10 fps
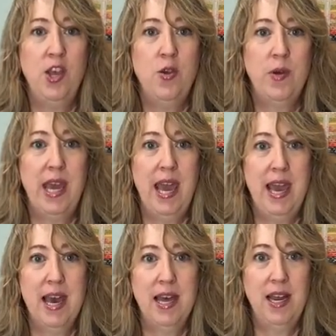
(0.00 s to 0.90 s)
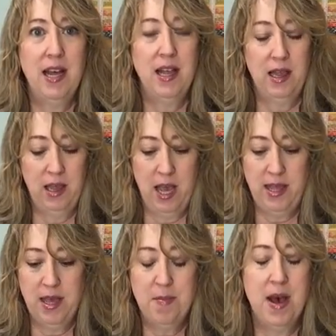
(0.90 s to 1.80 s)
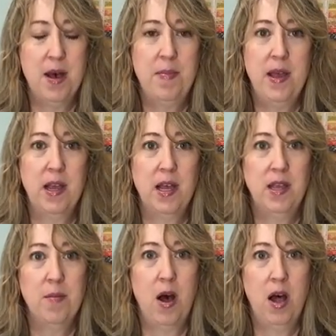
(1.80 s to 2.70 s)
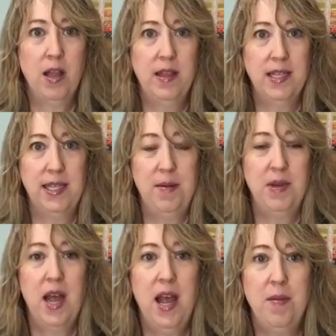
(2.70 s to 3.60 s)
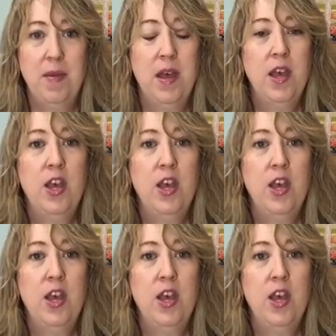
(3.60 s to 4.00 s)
you can line them up and cut them all at the same time.